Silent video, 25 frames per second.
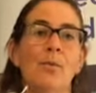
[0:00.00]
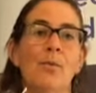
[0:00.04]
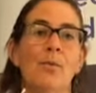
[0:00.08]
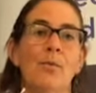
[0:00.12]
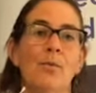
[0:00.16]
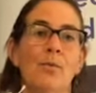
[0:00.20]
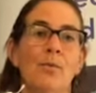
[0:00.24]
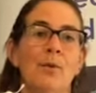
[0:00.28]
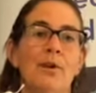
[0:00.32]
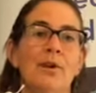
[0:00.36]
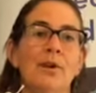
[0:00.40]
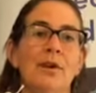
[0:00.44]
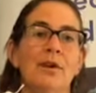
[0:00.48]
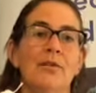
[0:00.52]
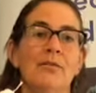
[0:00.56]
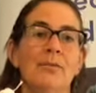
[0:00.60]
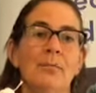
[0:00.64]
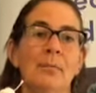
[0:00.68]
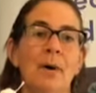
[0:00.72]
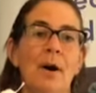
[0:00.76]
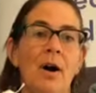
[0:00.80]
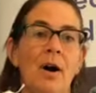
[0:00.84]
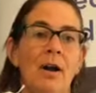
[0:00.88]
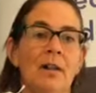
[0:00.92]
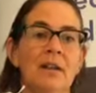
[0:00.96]
Would
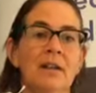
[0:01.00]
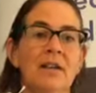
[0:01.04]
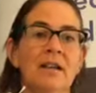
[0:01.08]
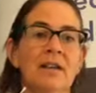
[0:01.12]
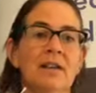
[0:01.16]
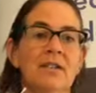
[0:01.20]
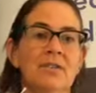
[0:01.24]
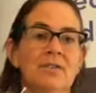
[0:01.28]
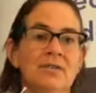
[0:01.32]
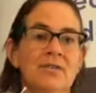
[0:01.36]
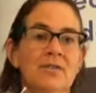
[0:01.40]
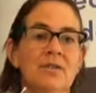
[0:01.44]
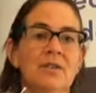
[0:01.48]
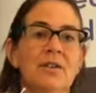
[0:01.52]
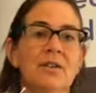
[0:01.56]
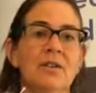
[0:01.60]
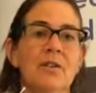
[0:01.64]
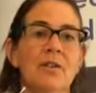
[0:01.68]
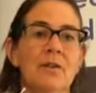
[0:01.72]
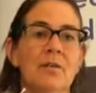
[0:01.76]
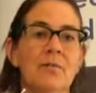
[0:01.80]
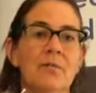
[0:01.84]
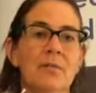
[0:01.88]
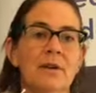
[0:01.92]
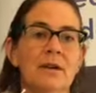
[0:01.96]
polyester
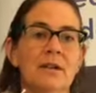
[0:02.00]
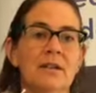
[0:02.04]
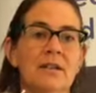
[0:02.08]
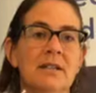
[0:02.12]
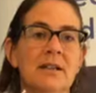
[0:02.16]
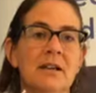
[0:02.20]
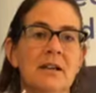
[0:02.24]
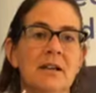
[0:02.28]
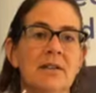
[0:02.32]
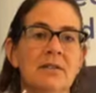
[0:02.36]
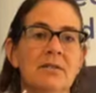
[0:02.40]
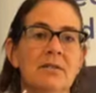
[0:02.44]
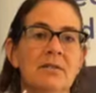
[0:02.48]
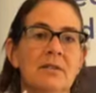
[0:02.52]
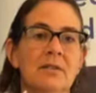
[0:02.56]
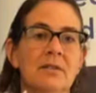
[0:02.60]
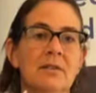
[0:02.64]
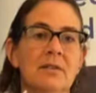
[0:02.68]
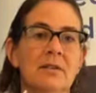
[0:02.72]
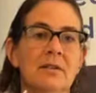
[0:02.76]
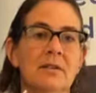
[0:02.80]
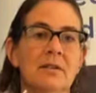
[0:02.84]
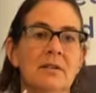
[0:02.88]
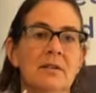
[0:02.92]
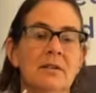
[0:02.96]
yarn break down?
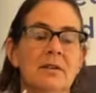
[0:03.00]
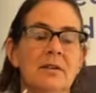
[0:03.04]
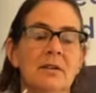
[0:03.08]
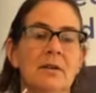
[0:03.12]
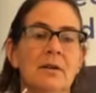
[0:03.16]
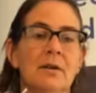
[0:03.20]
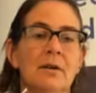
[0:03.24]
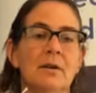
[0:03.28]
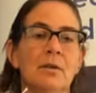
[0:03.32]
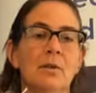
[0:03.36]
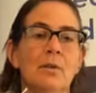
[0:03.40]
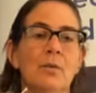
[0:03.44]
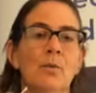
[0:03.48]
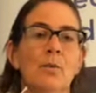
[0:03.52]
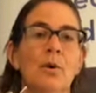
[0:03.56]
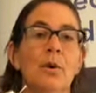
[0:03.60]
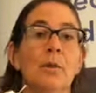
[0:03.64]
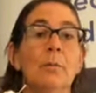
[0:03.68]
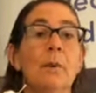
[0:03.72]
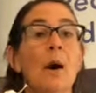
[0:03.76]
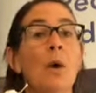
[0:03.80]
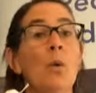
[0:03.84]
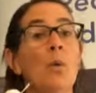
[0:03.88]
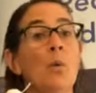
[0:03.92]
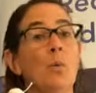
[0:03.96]
What
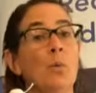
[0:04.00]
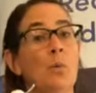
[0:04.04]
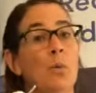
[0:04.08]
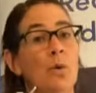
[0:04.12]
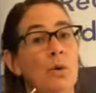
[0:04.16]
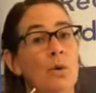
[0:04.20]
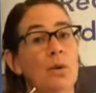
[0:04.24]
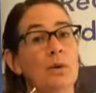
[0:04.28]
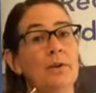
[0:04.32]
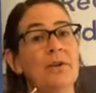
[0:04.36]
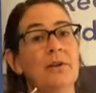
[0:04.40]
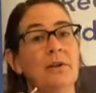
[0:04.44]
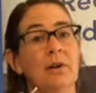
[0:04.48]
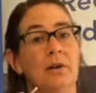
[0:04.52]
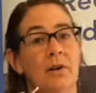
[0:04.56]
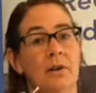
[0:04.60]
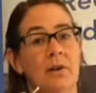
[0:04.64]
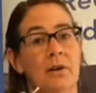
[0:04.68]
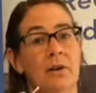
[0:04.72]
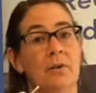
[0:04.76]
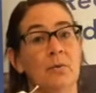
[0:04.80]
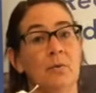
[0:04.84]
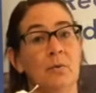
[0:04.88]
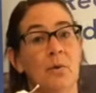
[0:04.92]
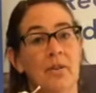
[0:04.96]
about wool
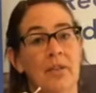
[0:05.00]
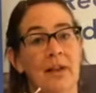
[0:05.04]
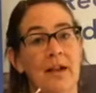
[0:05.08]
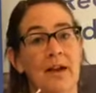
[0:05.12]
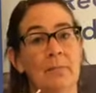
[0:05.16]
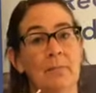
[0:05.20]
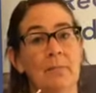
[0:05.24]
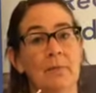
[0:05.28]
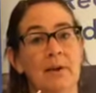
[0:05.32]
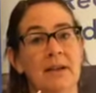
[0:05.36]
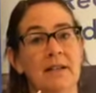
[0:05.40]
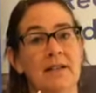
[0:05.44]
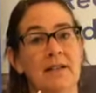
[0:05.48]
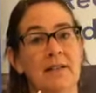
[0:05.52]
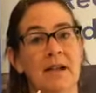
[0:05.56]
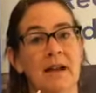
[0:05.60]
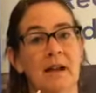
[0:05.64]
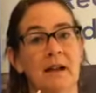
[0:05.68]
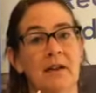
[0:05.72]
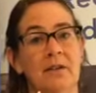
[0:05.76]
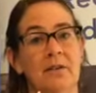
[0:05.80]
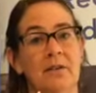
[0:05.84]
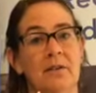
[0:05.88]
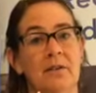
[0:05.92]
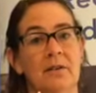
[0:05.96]
yarn? Will that break
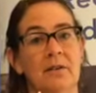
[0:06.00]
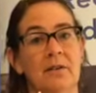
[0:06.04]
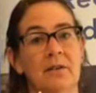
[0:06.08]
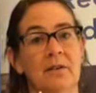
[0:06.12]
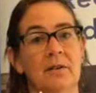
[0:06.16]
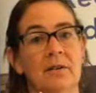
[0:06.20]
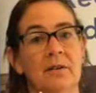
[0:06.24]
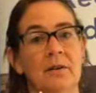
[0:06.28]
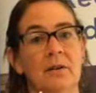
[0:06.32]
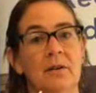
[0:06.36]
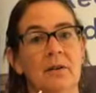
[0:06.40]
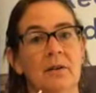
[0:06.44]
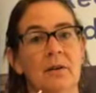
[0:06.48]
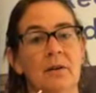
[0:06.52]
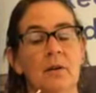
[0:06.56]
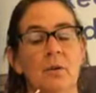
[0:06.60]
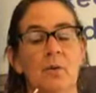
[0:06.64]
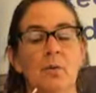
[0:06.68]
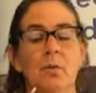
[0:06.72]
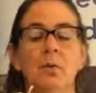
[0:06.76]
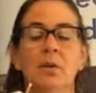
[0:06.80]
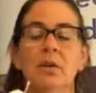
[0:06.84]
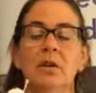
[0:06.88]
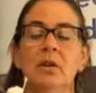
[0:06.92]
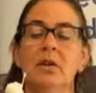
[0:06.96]
down?
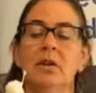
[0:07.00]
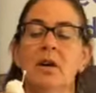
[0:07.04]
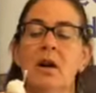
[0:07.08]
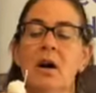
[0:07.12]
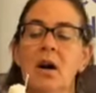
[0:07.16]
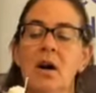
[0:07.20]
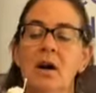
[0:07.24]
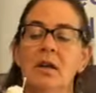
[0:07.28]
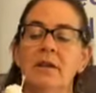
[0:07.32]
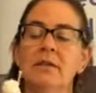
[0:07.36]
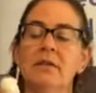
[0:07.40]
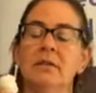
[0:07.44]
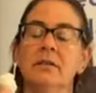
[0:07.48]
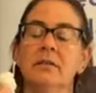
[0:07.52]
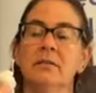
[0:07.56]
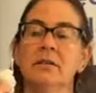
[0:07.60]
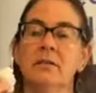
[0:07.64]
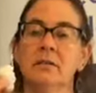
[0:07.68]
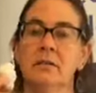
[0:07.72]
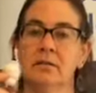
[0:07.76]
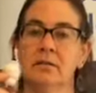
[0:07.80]
Will a cotton